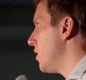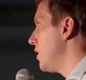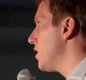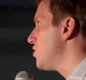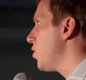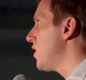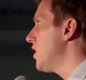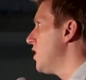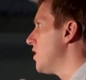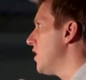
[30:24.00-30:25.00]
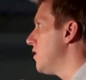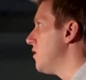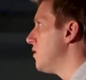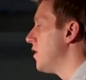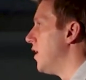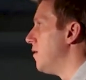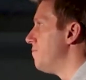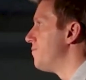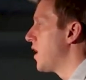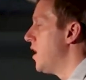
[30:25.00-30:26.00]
Yeah, so I think that kind